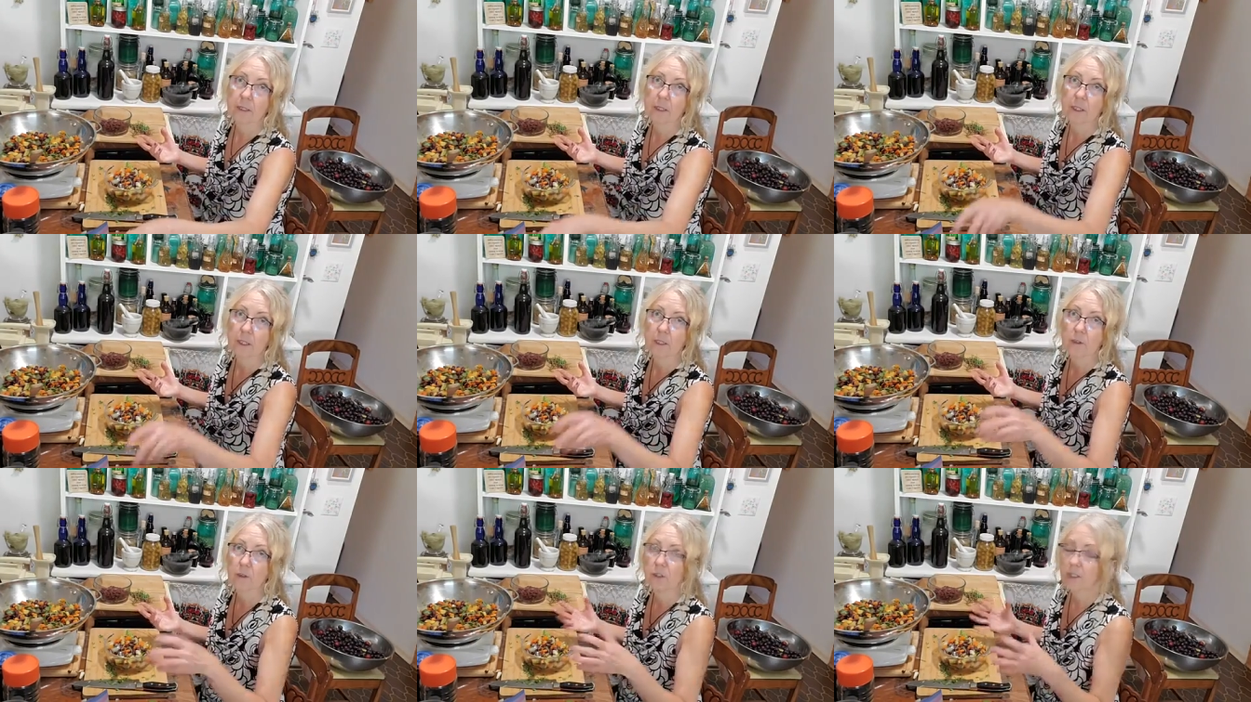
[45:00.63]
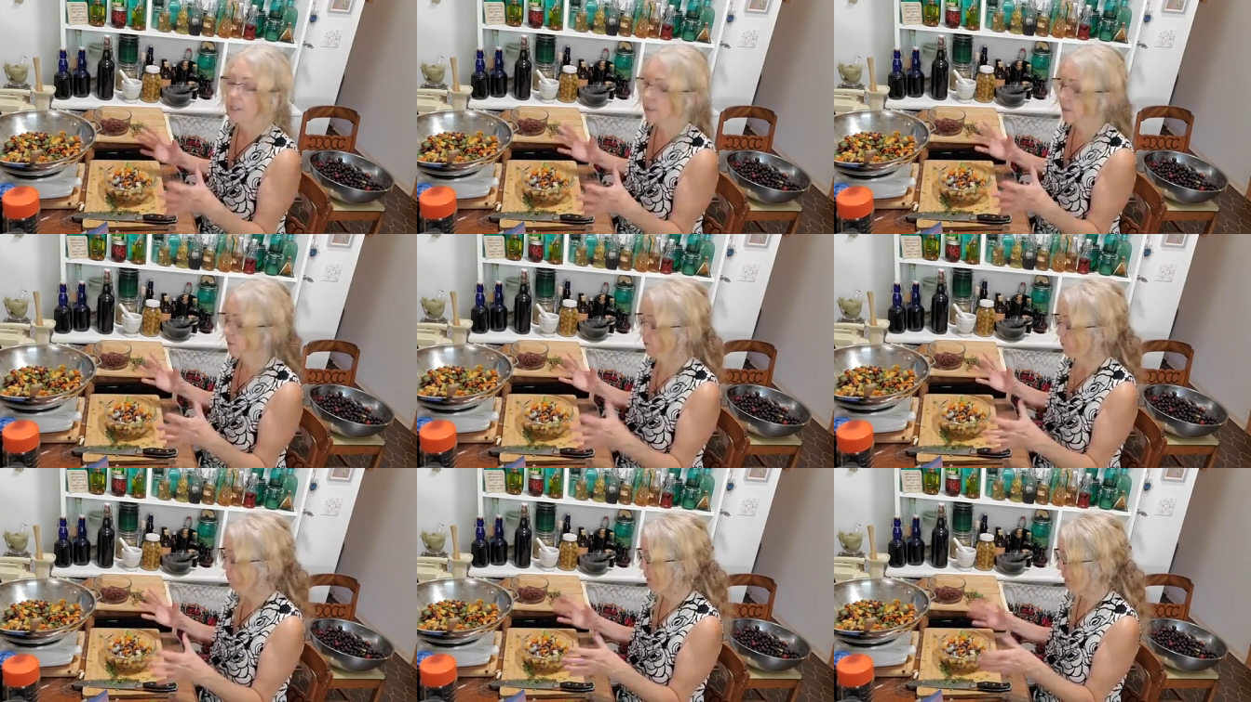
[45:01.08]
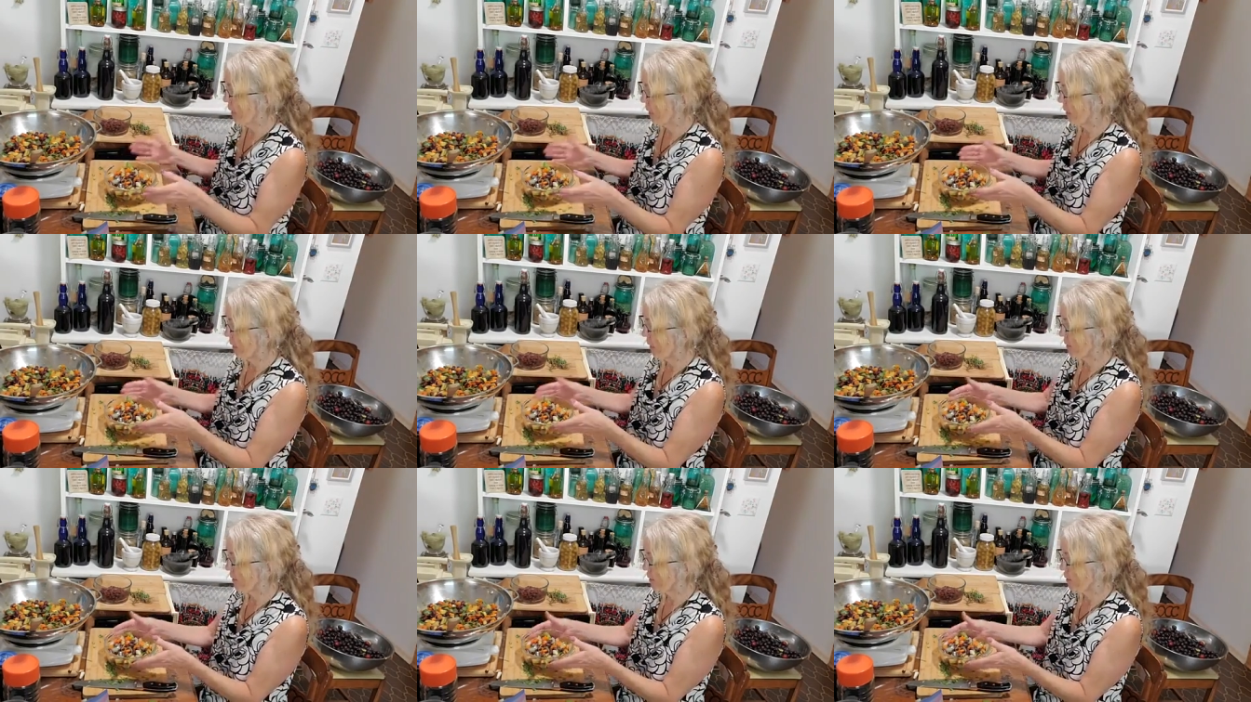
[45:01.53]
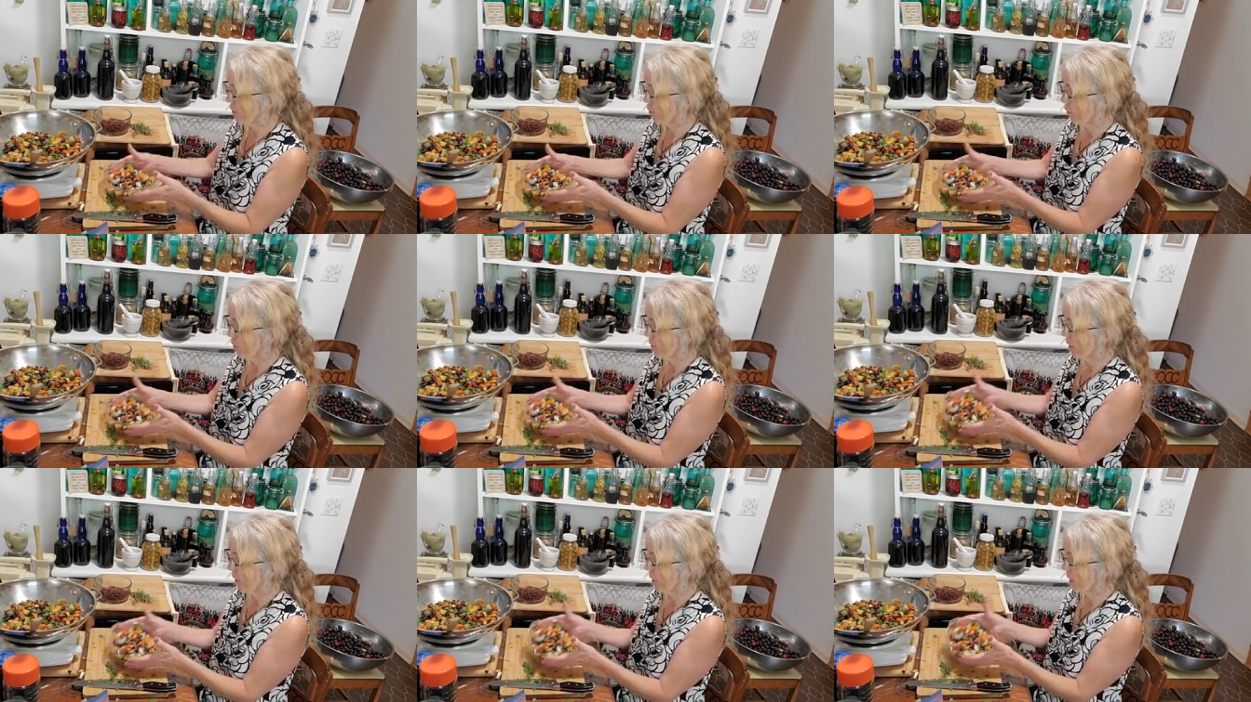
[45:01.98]
you know, instead of mayonnaise. So you
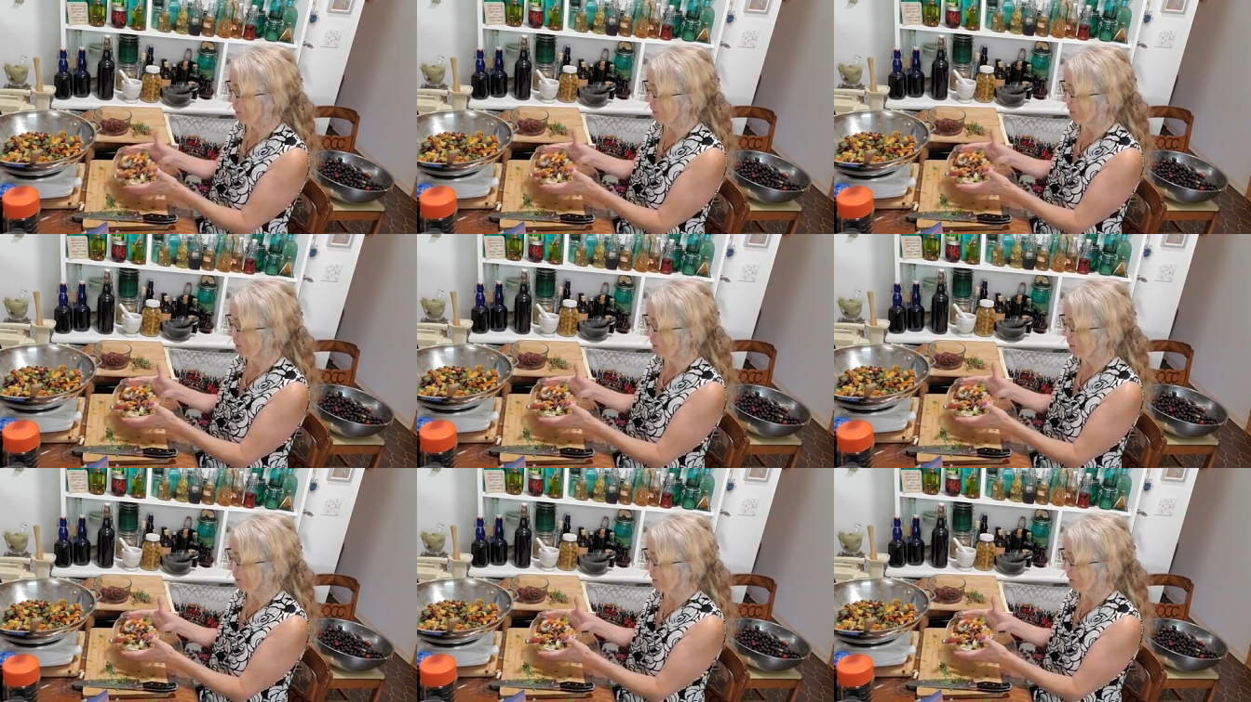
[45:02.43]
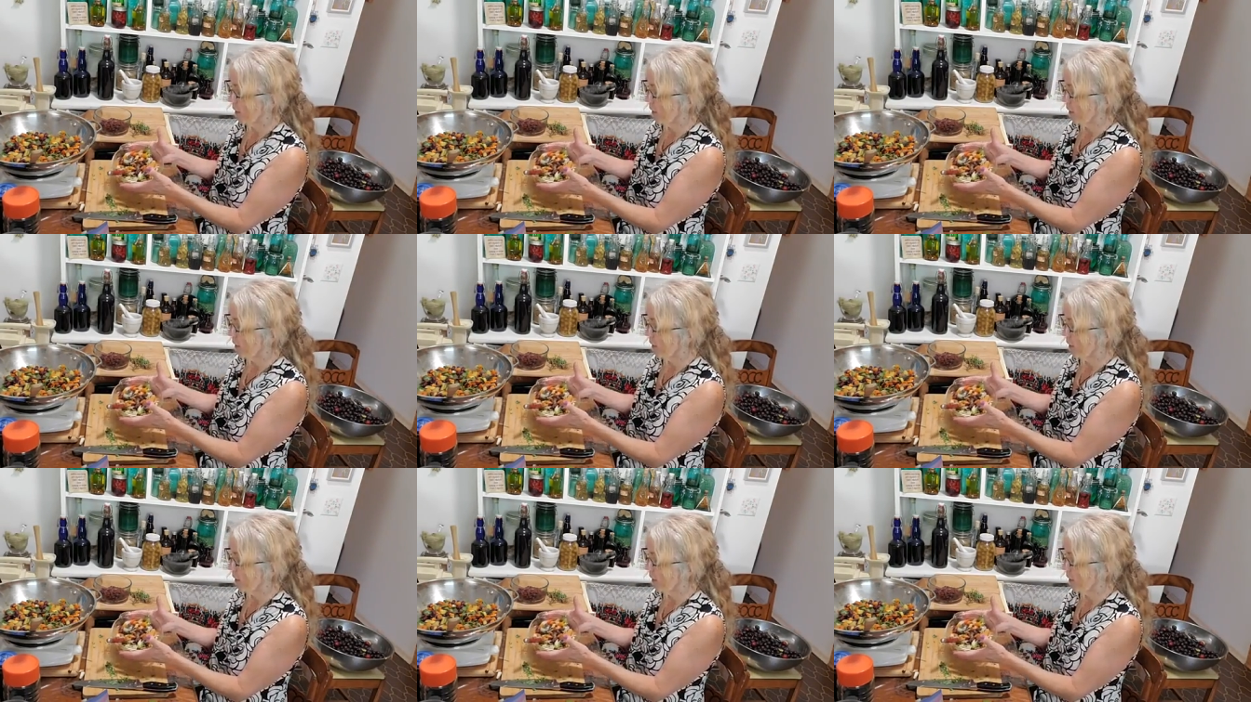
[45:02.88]
could add a little